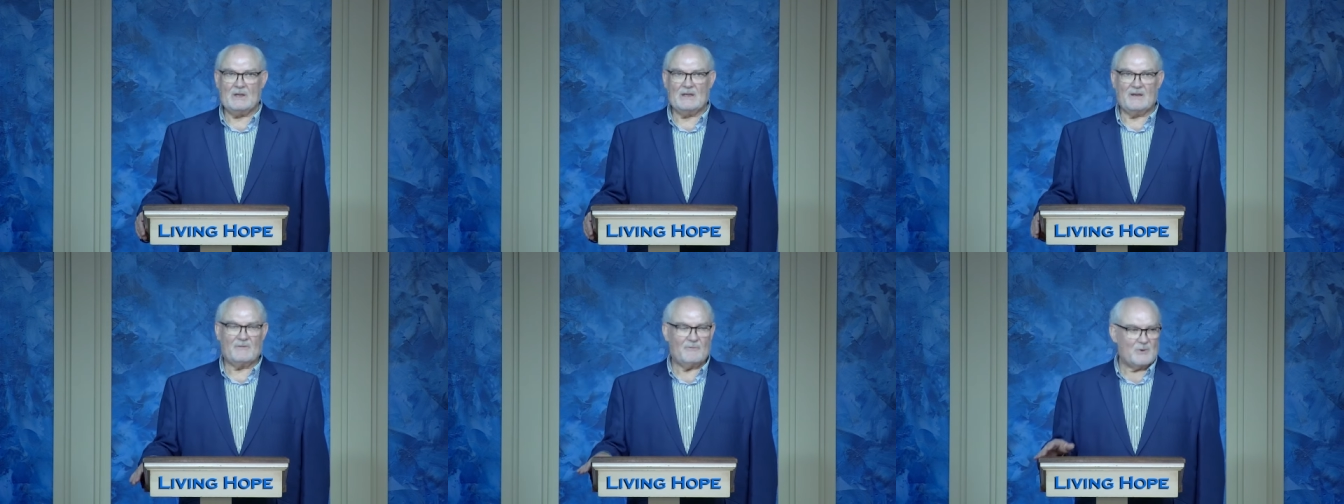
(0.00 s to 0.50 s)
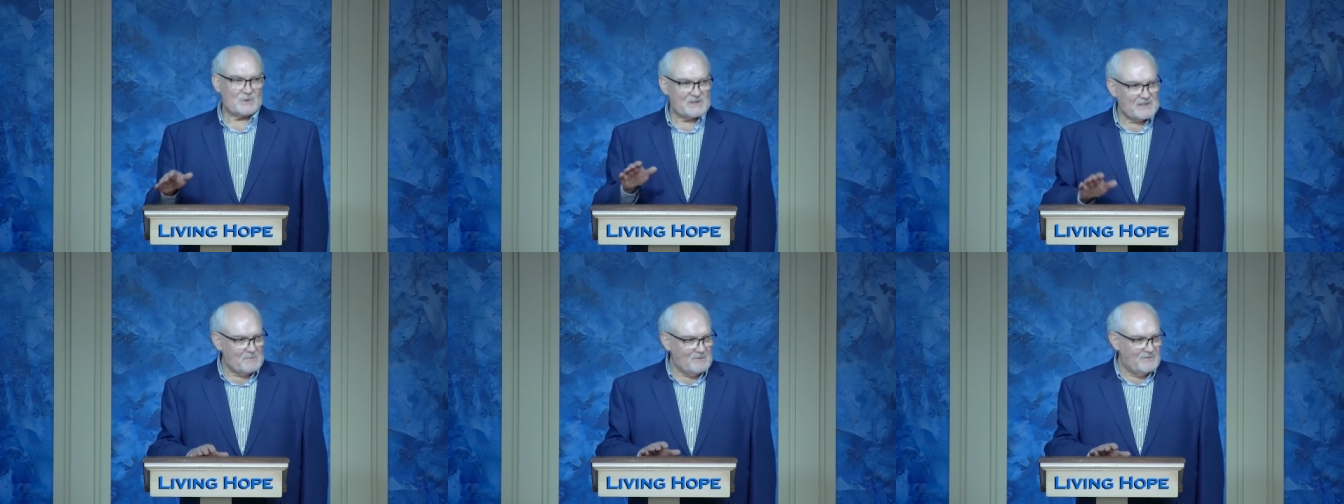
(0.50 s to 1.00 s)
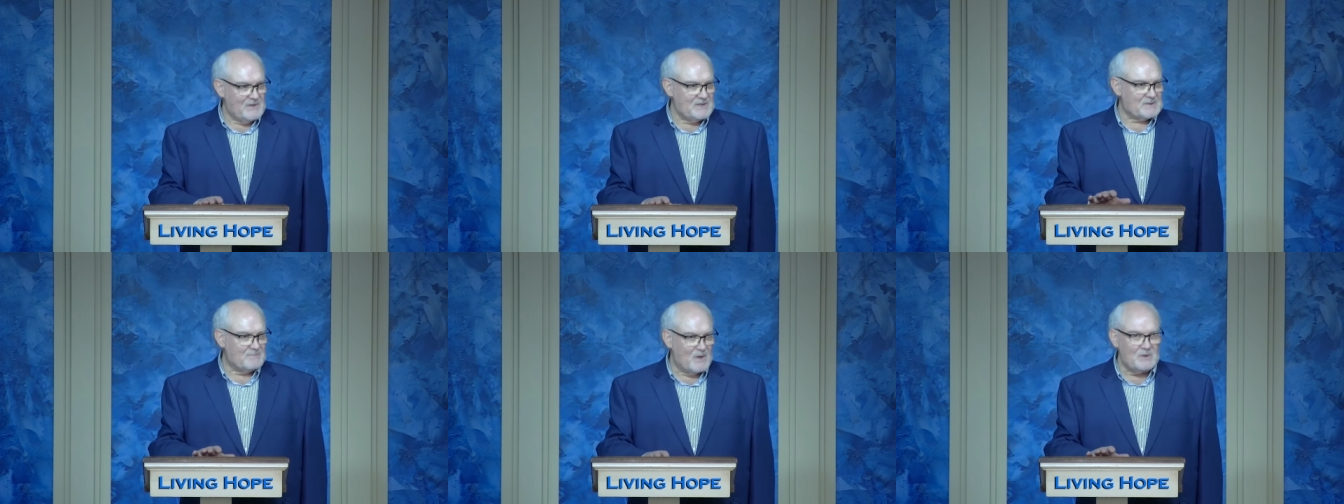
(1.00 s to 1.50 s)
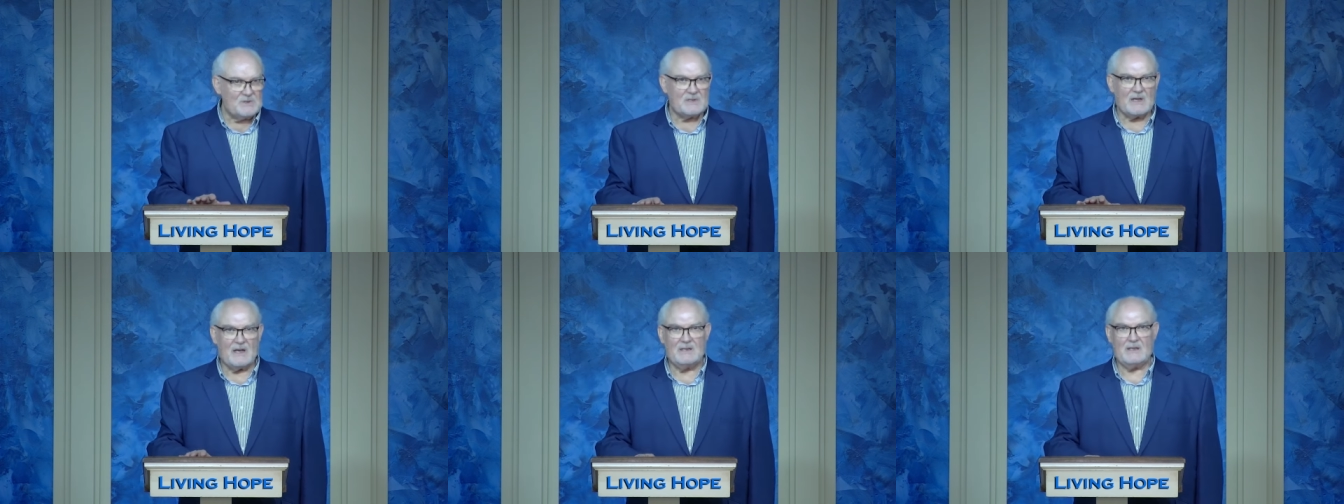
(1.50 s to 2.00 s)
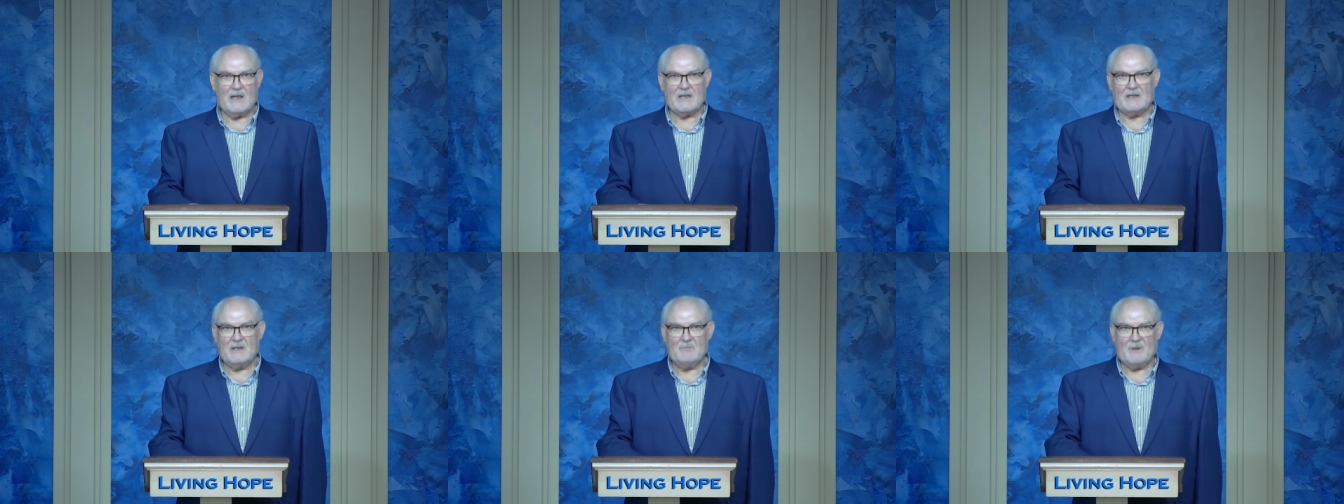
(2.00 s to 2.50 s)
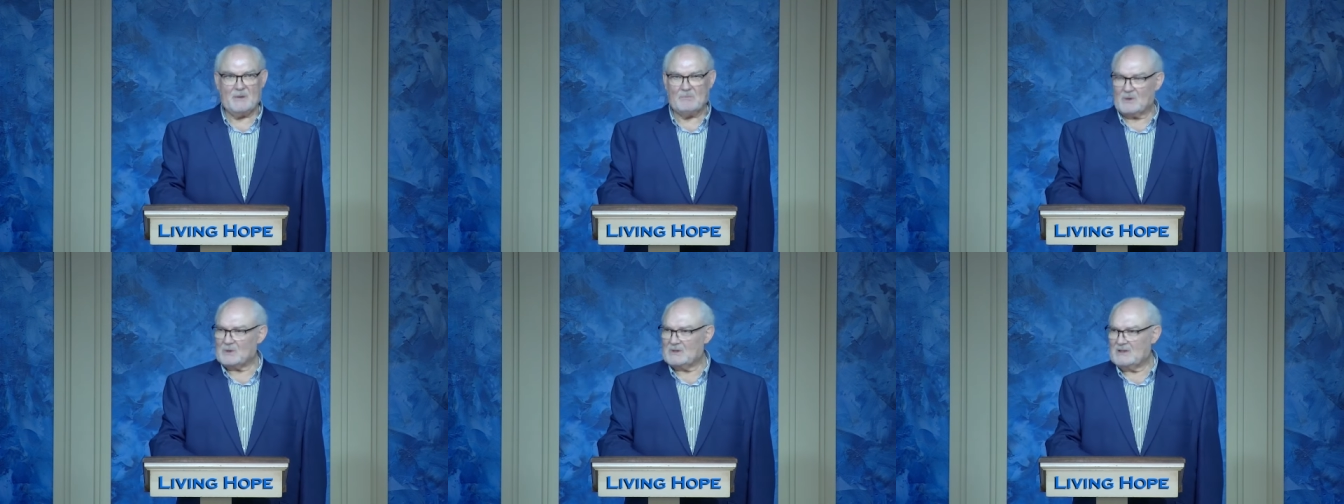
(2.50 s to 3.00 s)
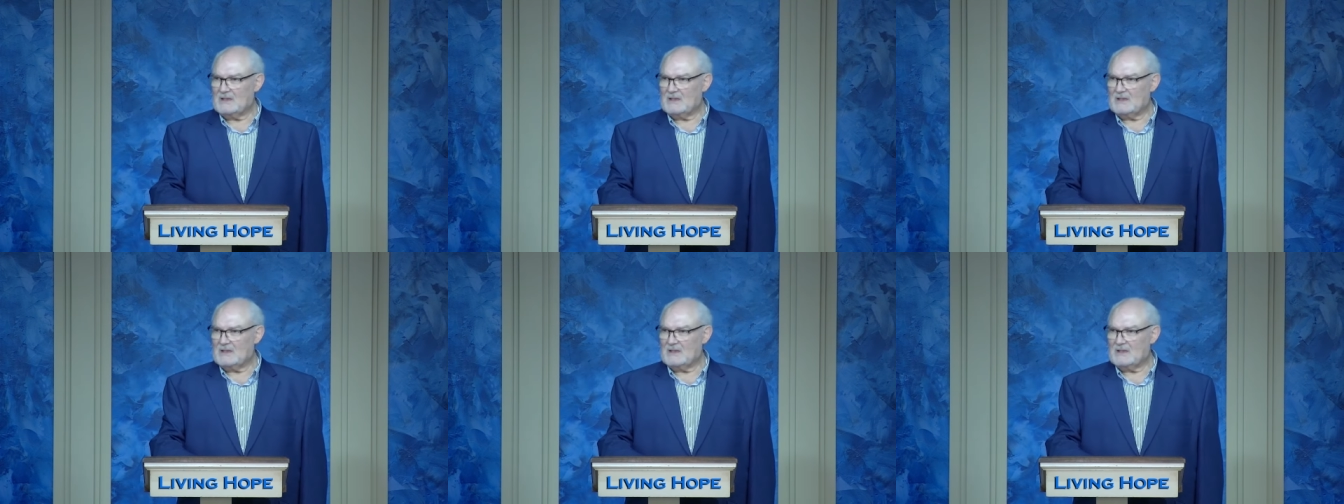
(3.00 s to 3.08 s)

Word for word: And for some of these most unlikely people